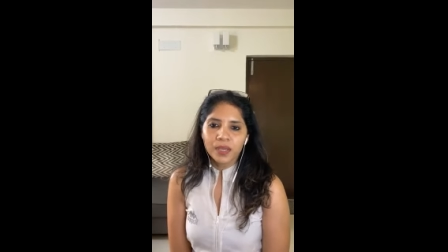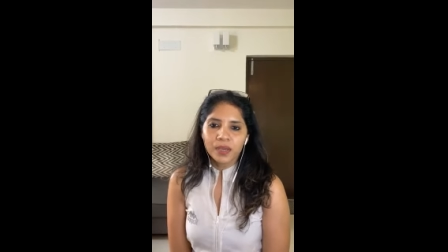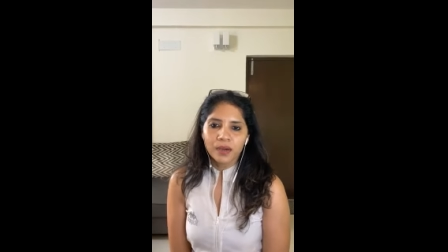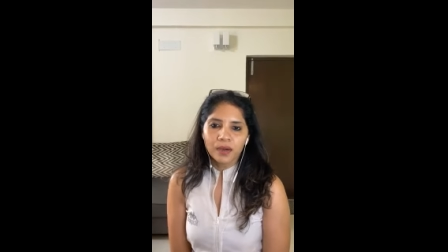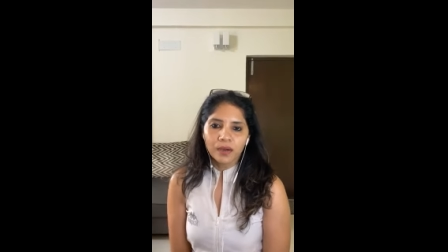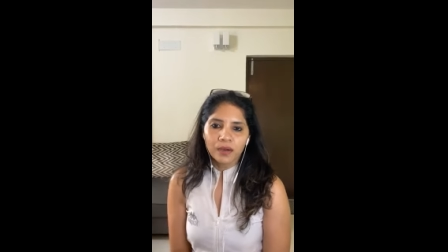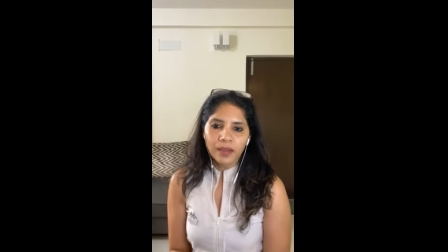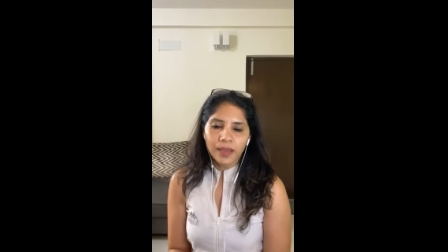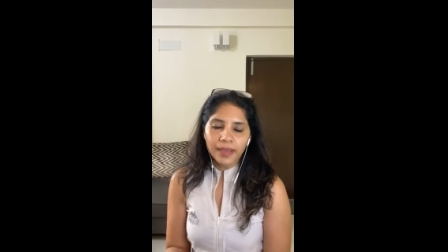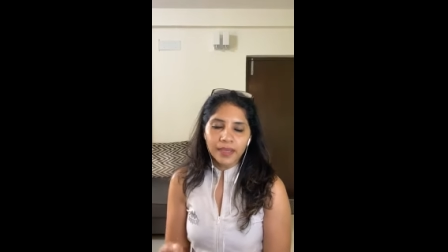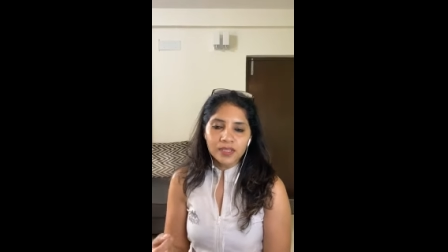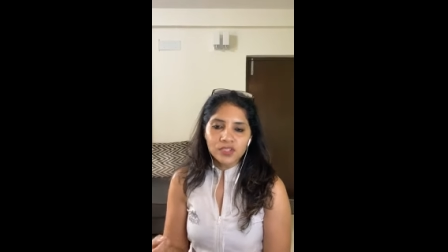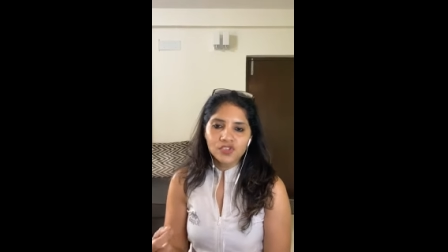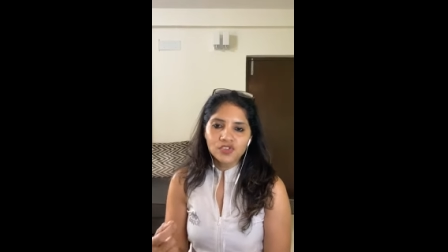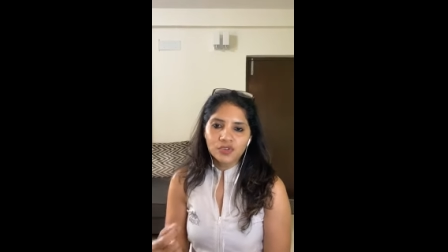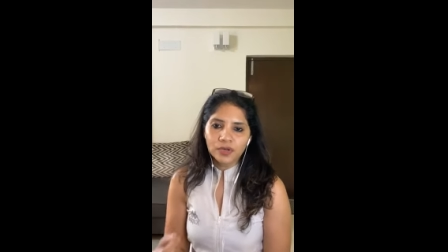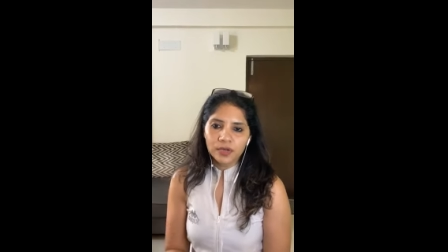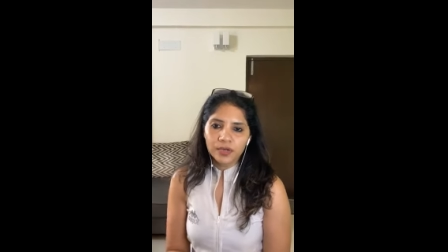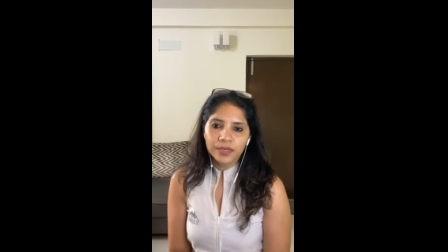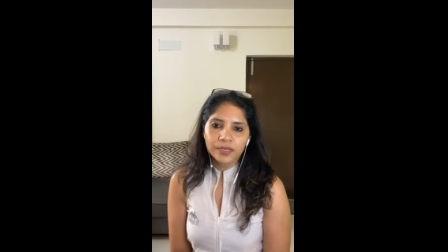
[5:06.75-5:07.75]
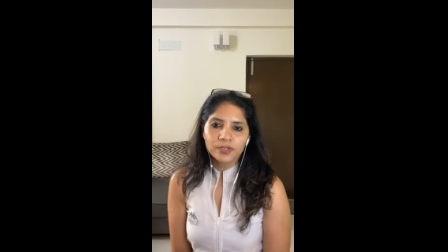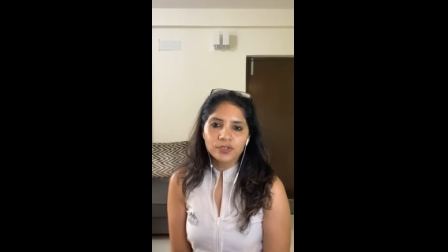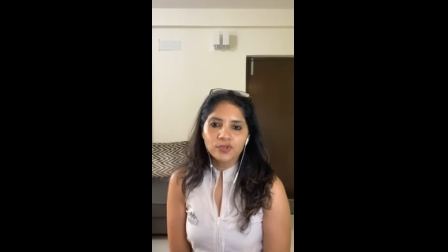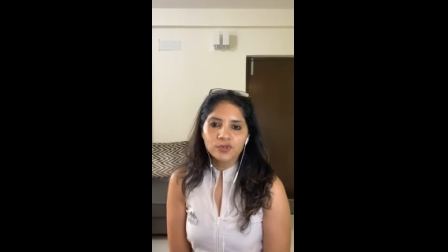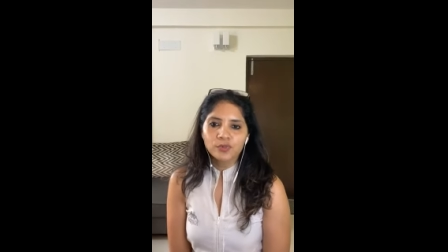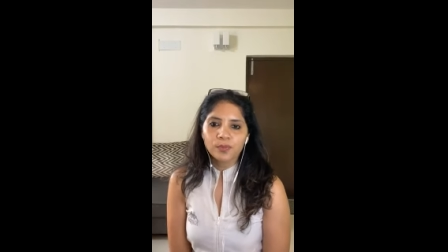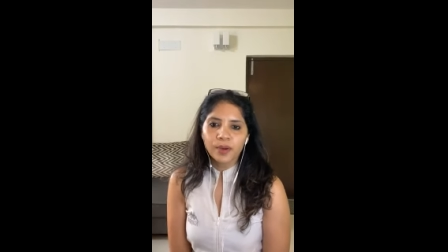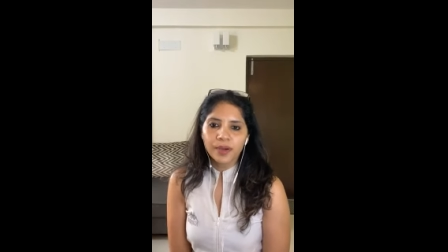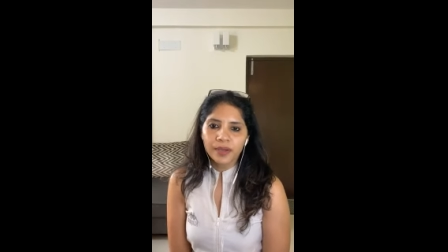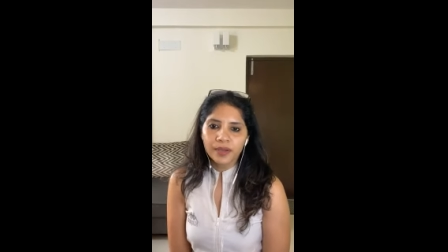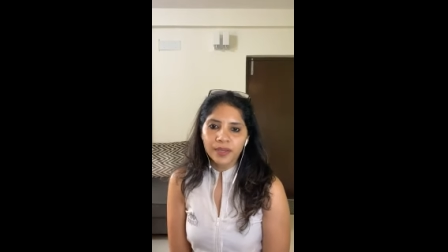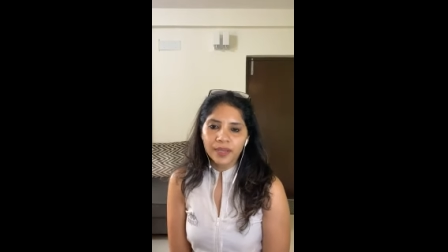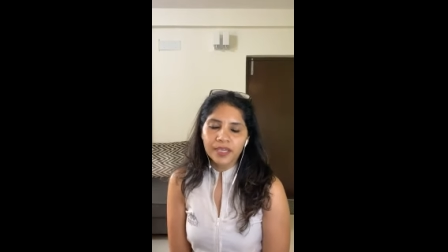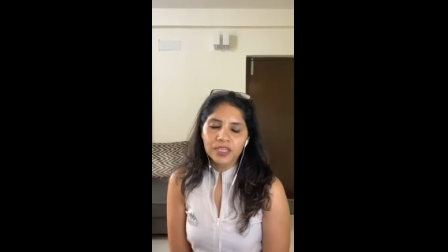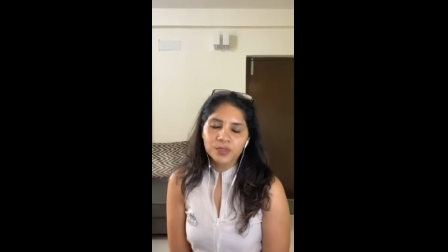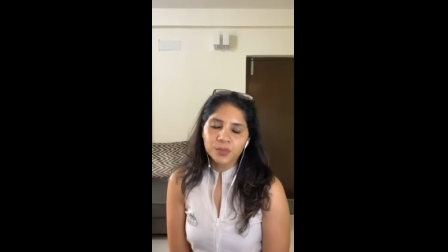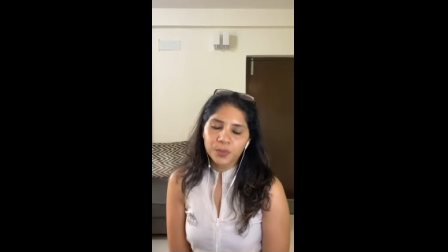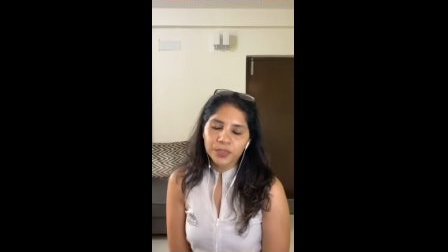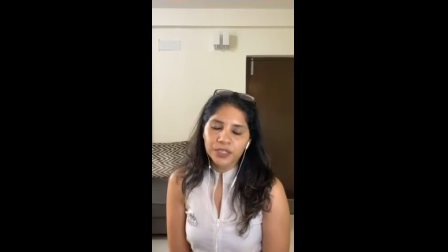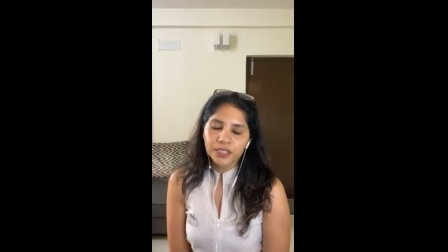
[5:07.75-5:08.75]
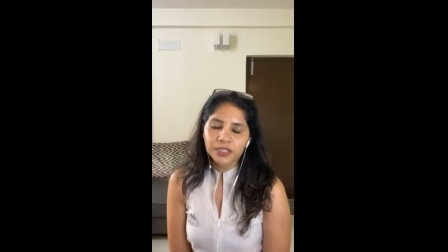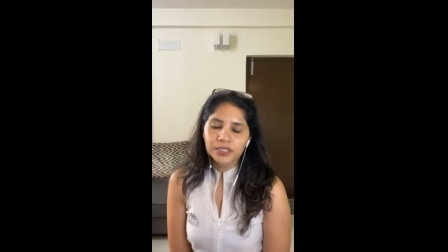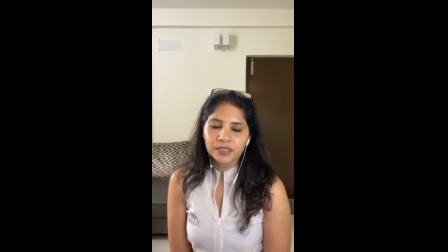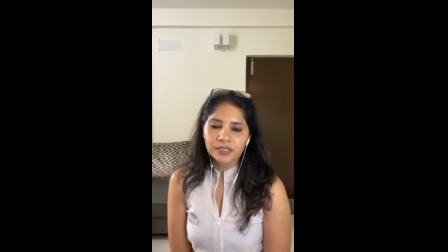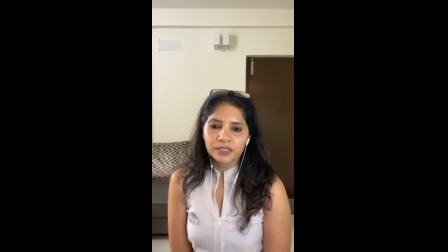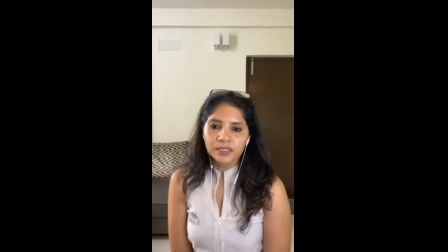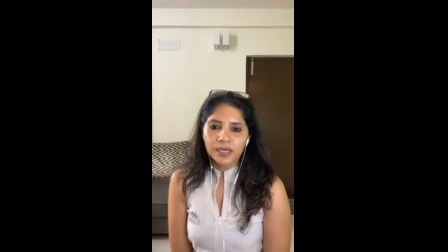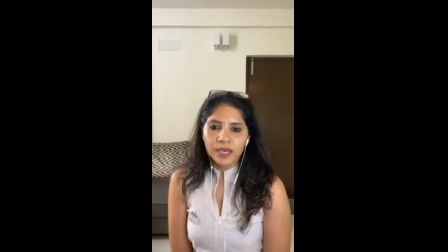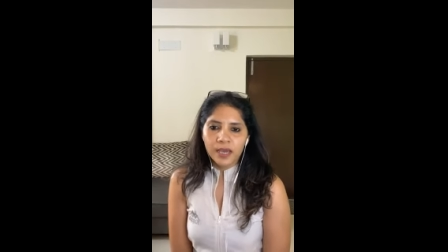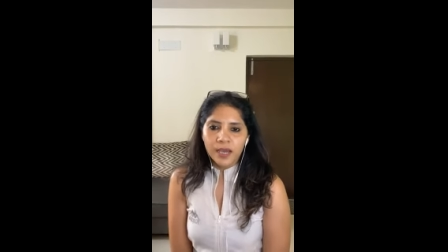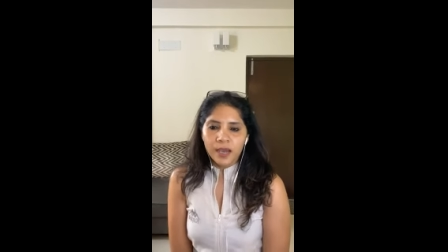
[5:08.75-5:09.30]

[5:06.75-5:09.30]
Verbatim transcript: extra into my expertise